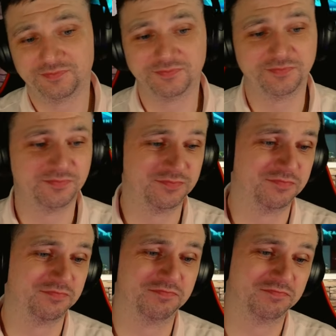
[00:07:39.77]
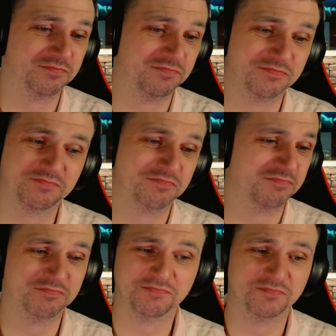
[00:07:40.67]
Dooney, no Cali, it's the what
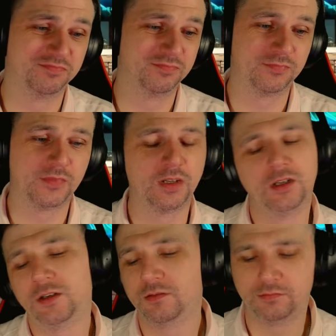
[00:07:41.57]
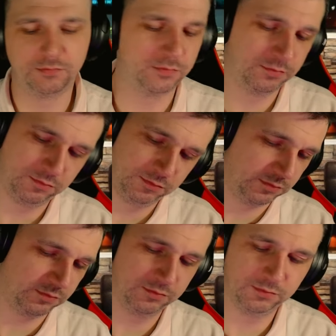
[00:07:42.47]
think. for
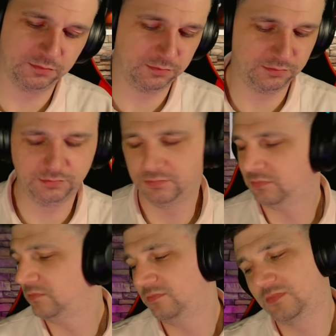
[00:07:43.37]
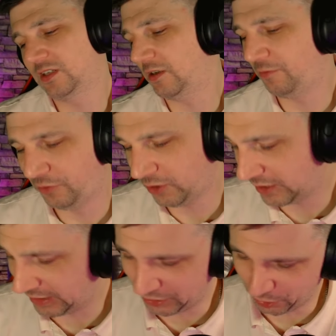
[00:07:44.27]
the AM. I'm
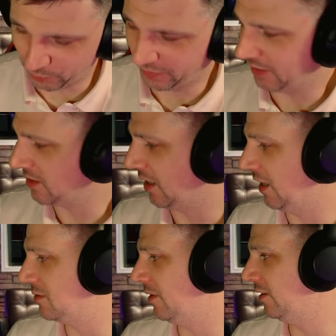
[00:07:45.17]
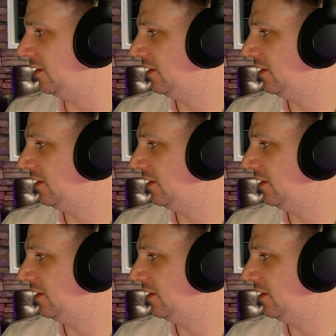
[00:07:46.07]
fucking done with these guys, man.